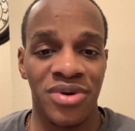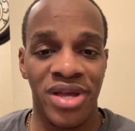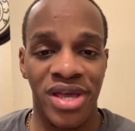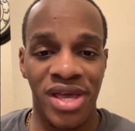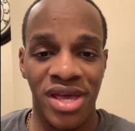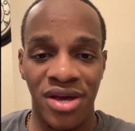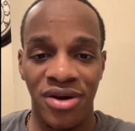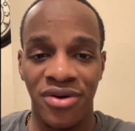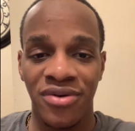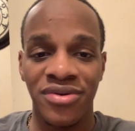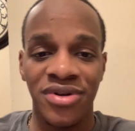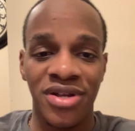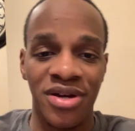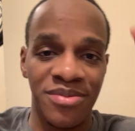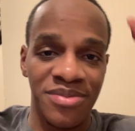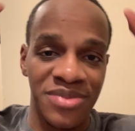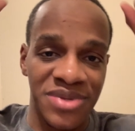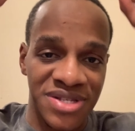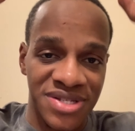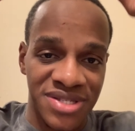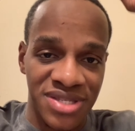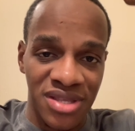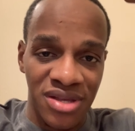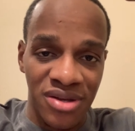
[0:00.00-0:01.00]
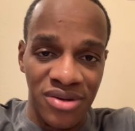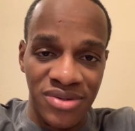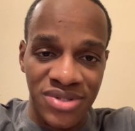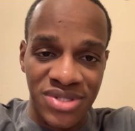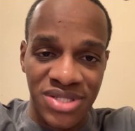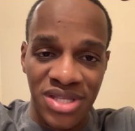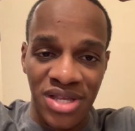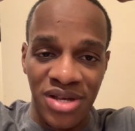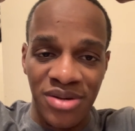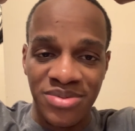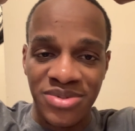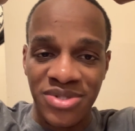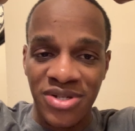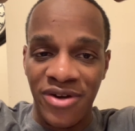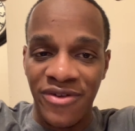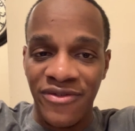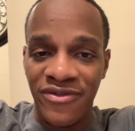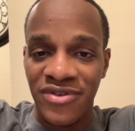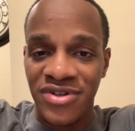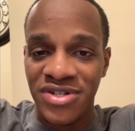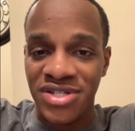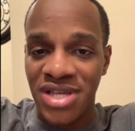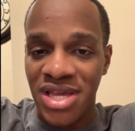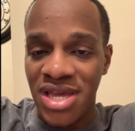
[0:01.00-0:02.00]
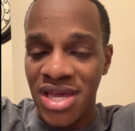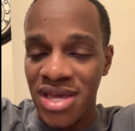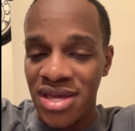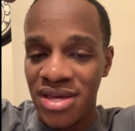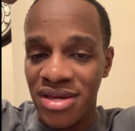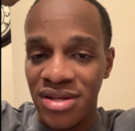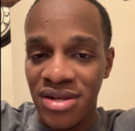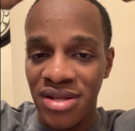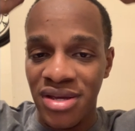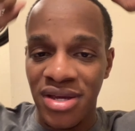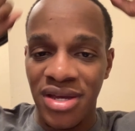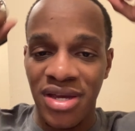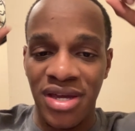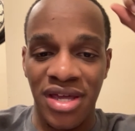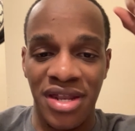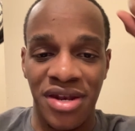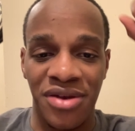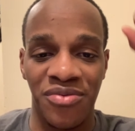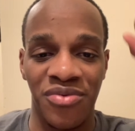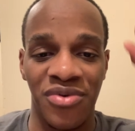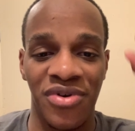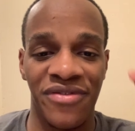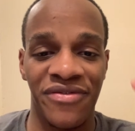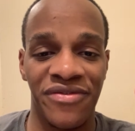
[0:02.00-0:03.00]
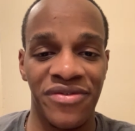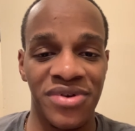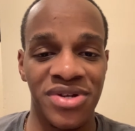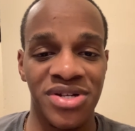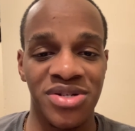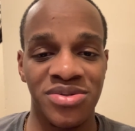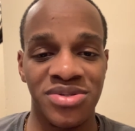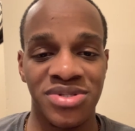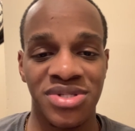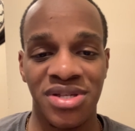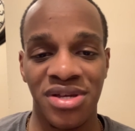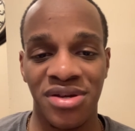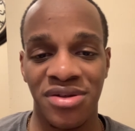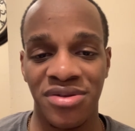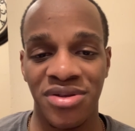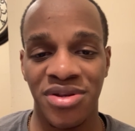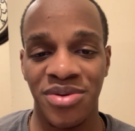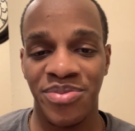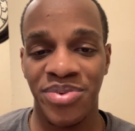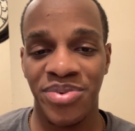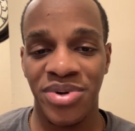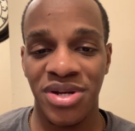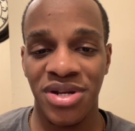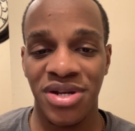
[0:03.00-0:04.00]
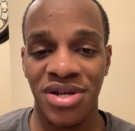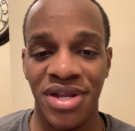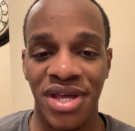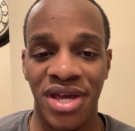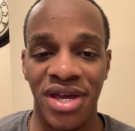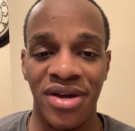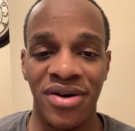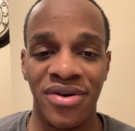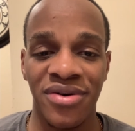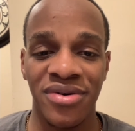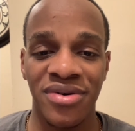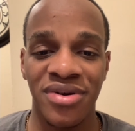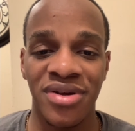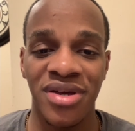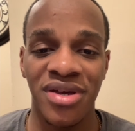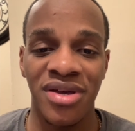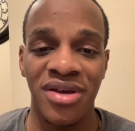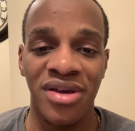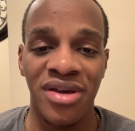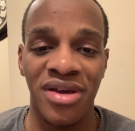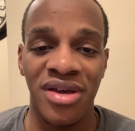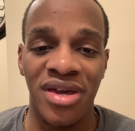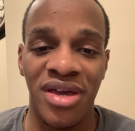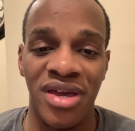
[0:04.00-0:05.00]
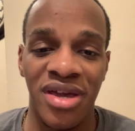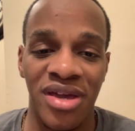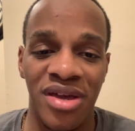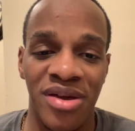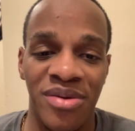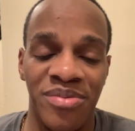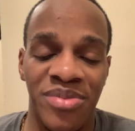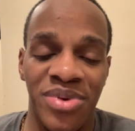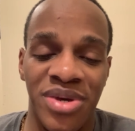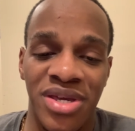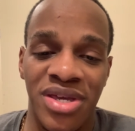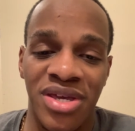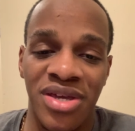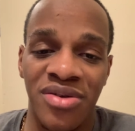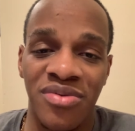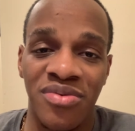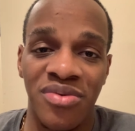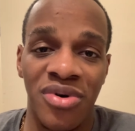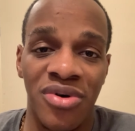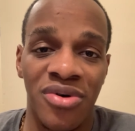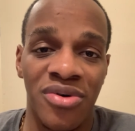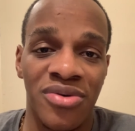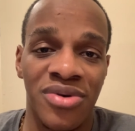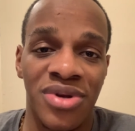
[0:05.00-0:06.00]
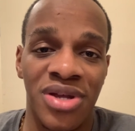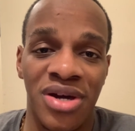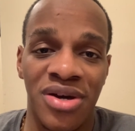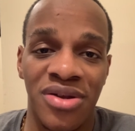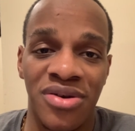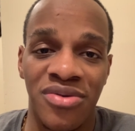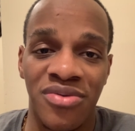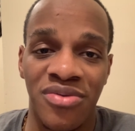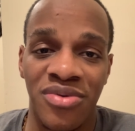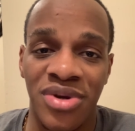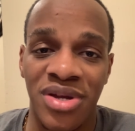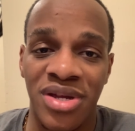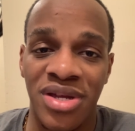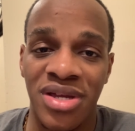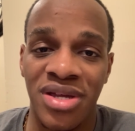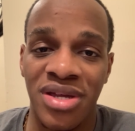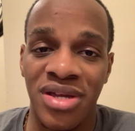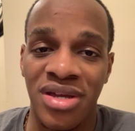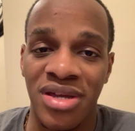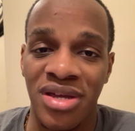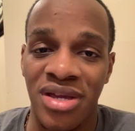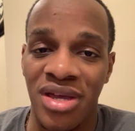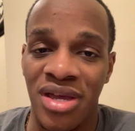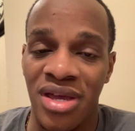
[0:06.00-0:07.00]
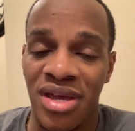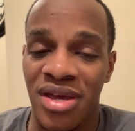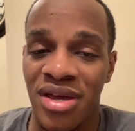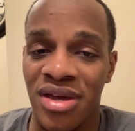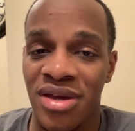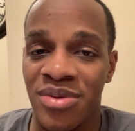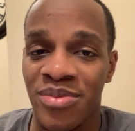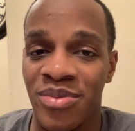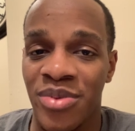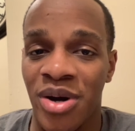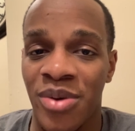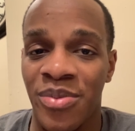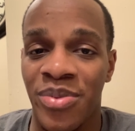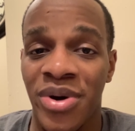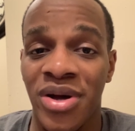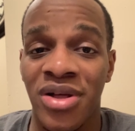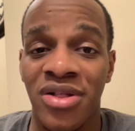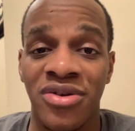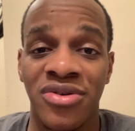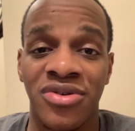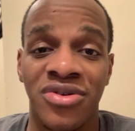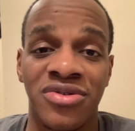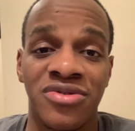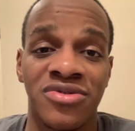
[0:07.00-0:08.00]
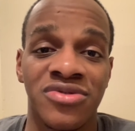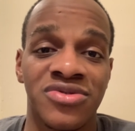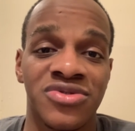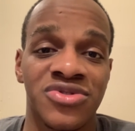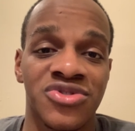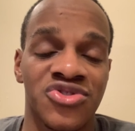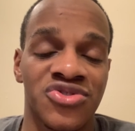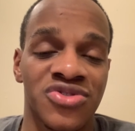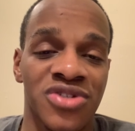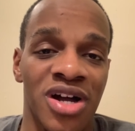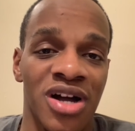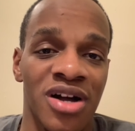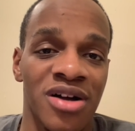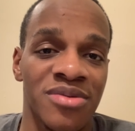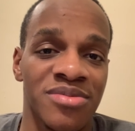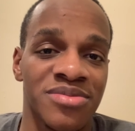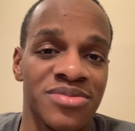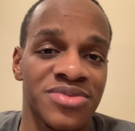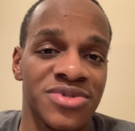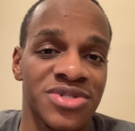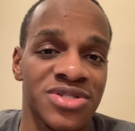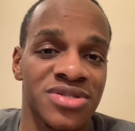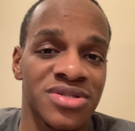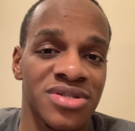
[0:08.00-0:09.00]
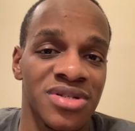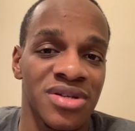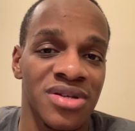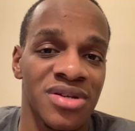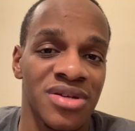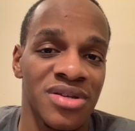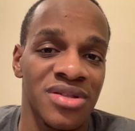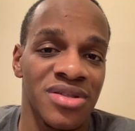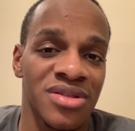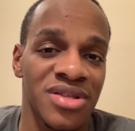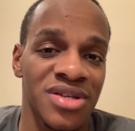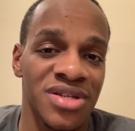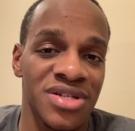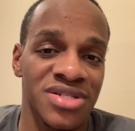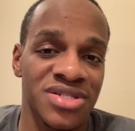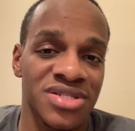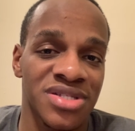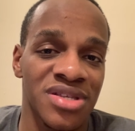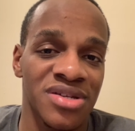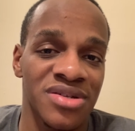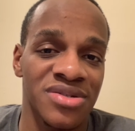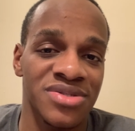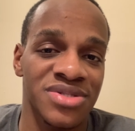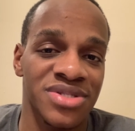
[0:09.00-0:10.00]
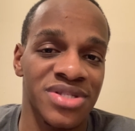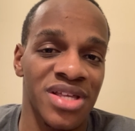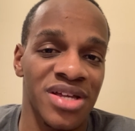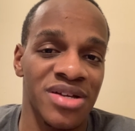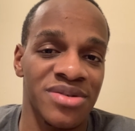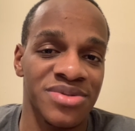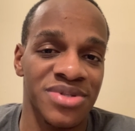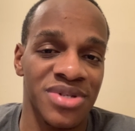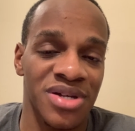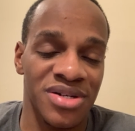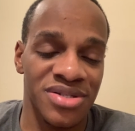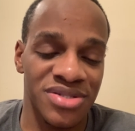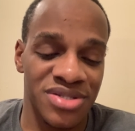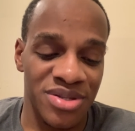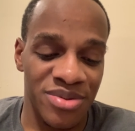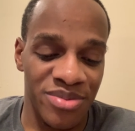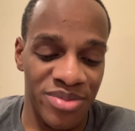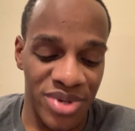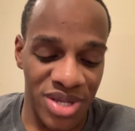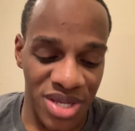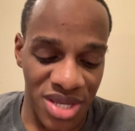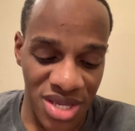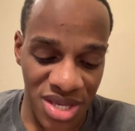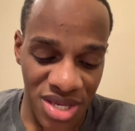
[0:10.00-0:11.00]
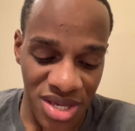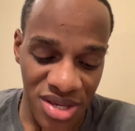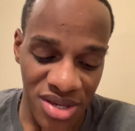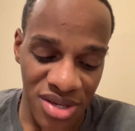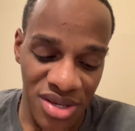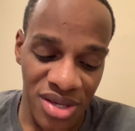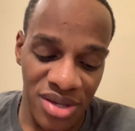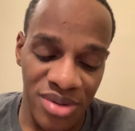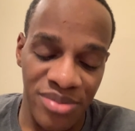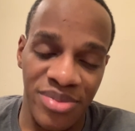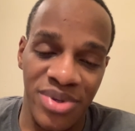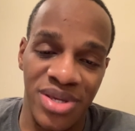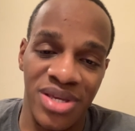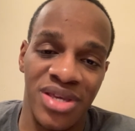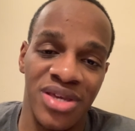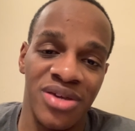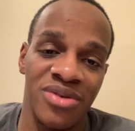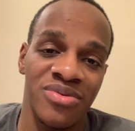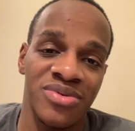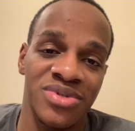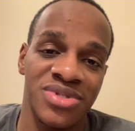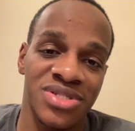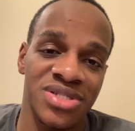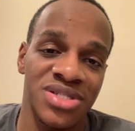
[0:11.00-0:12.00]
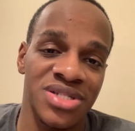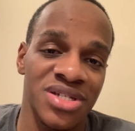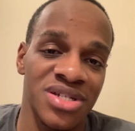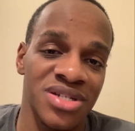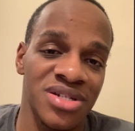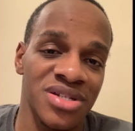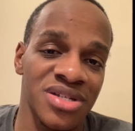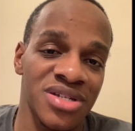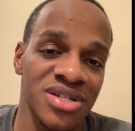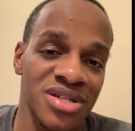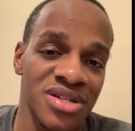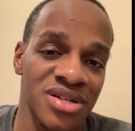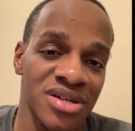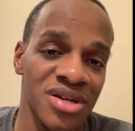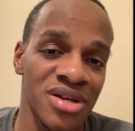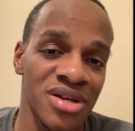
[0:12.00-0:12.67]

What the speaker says: held up the steel steps over his head, and the referee was telling him to put it down. And Big E rolled out the ring, and Apollo Crews drops the steel steps onto Big E, and Big E was seen